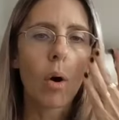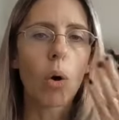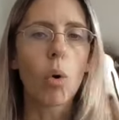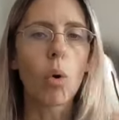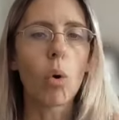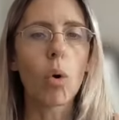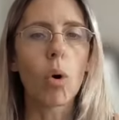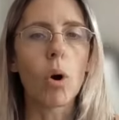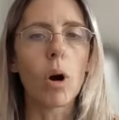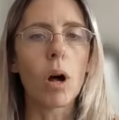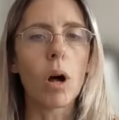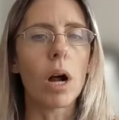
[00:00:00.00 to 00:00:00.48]

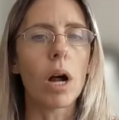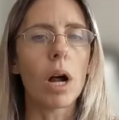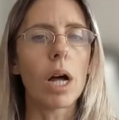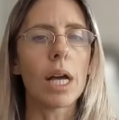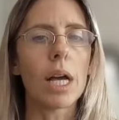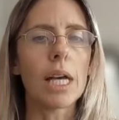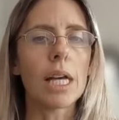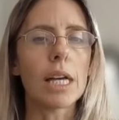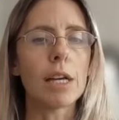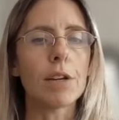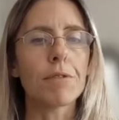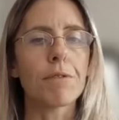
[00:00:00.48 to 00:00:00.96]
or
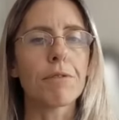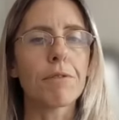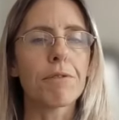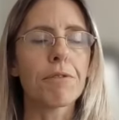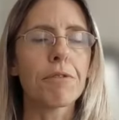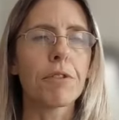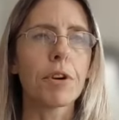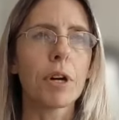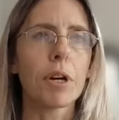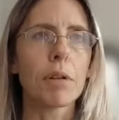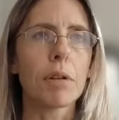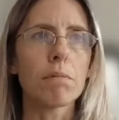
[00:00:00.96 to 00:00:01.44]

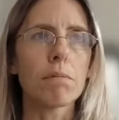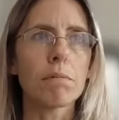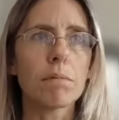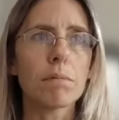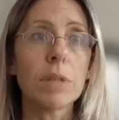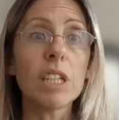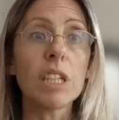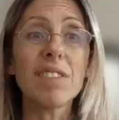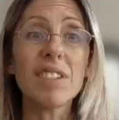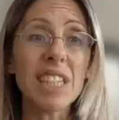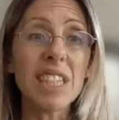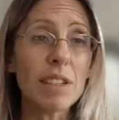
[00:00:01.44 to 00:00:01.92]
if
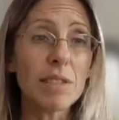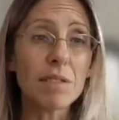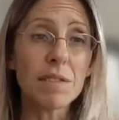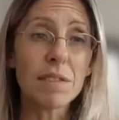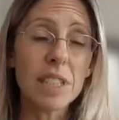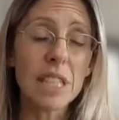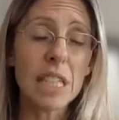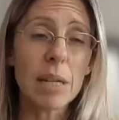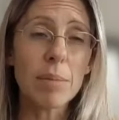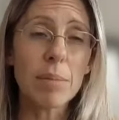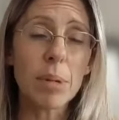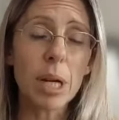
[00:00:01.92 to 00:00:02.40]
even
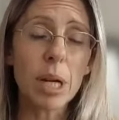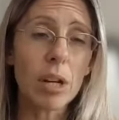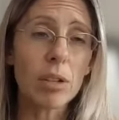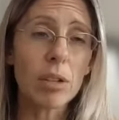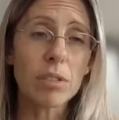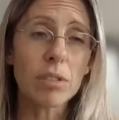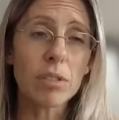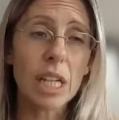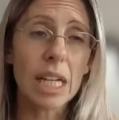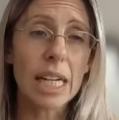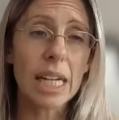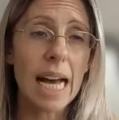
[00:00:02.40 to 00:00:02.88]
if the email
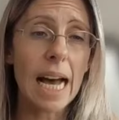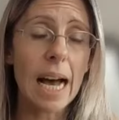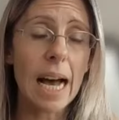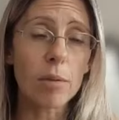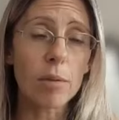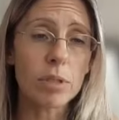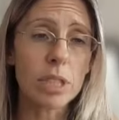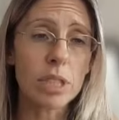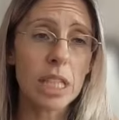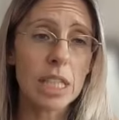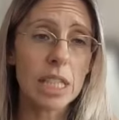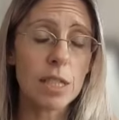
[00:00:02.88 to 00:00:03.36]
on the
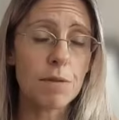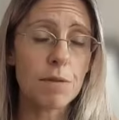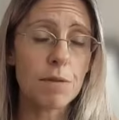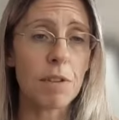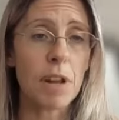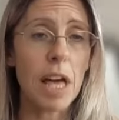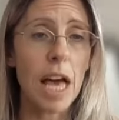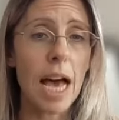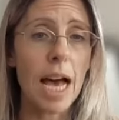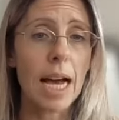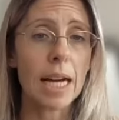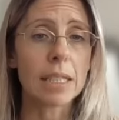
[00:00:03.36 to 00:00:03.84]
account gets
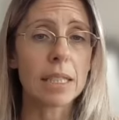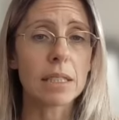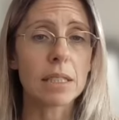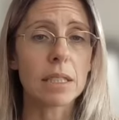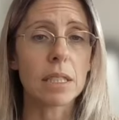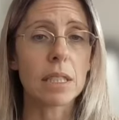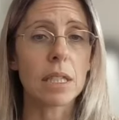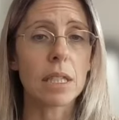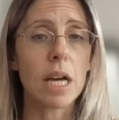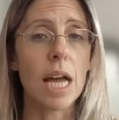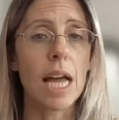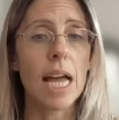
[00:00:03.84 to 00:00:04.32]

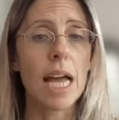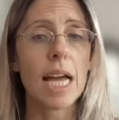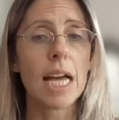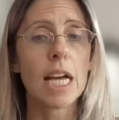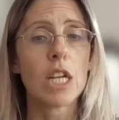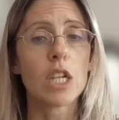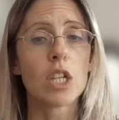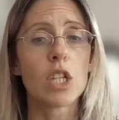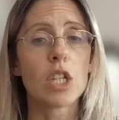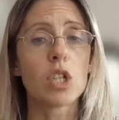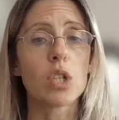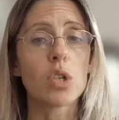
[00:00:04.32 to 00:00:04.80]
flagged.
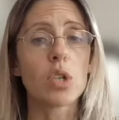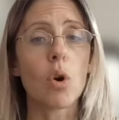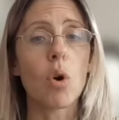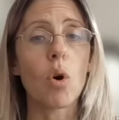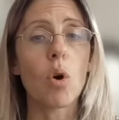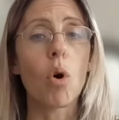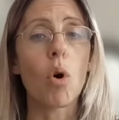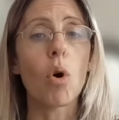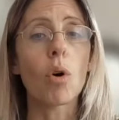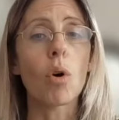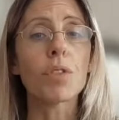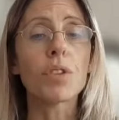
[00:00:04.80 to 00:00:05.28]

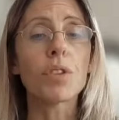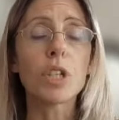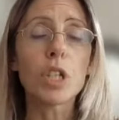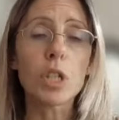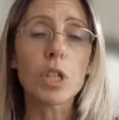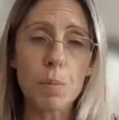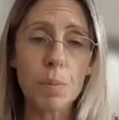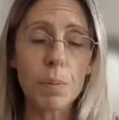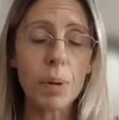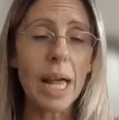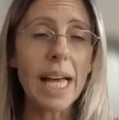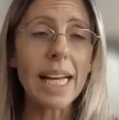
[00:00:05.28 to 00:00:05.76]
So
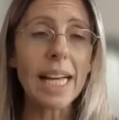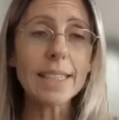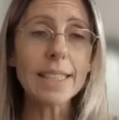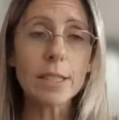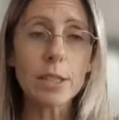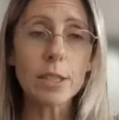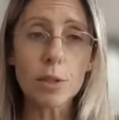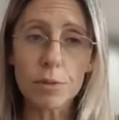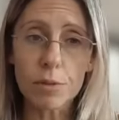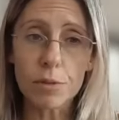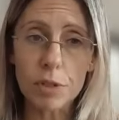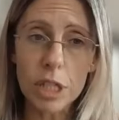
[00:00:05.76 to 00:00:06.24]
there's
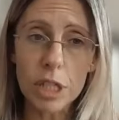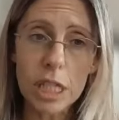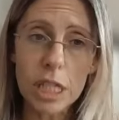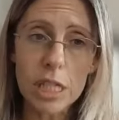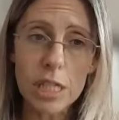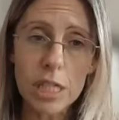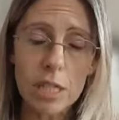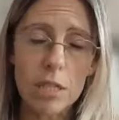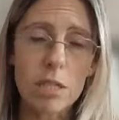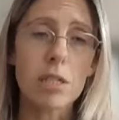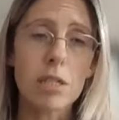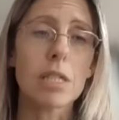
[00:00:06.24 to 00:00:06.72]
plenty of
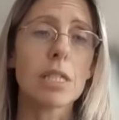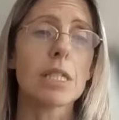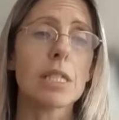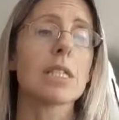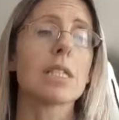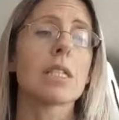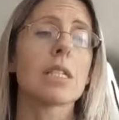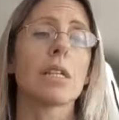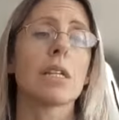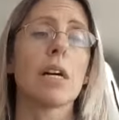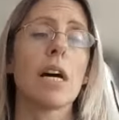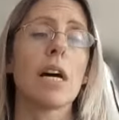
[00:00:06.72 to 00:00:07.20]

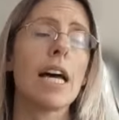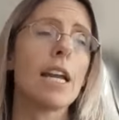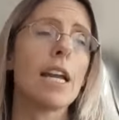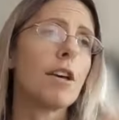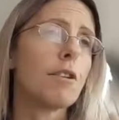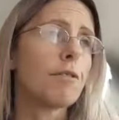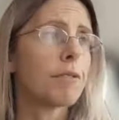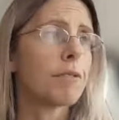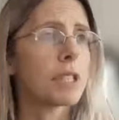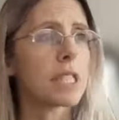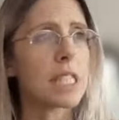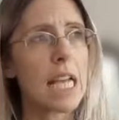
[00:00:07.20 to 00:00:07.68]
reasons. And
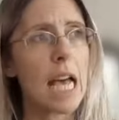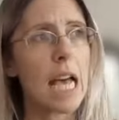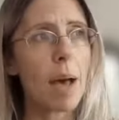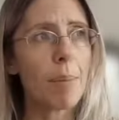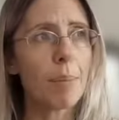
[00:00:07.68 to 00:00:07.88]
if it's